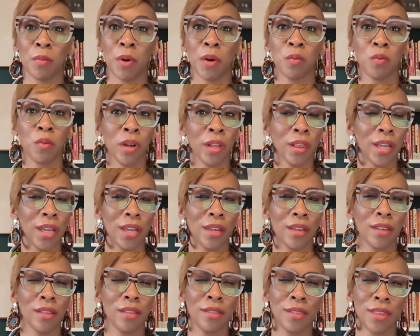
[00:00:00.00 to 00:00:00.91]
But
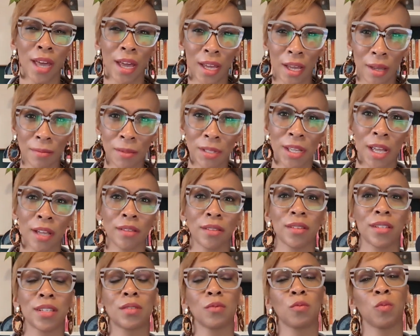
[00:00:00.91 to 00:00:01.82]
really, that comes down
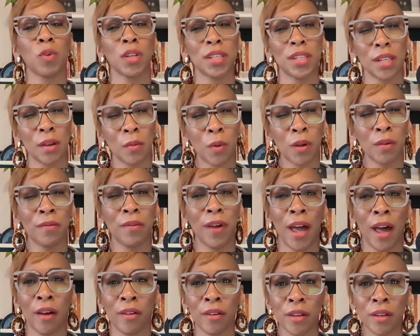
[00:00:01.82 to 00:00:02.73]
to what someone
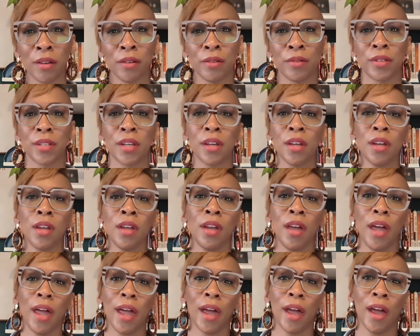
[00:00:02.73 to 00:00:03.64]
values
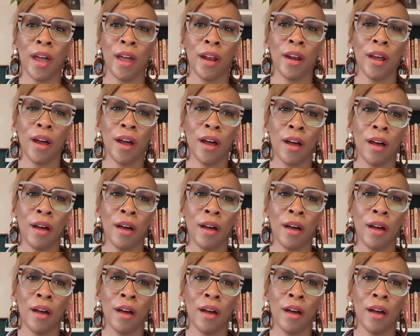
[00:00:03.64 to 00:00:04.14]
and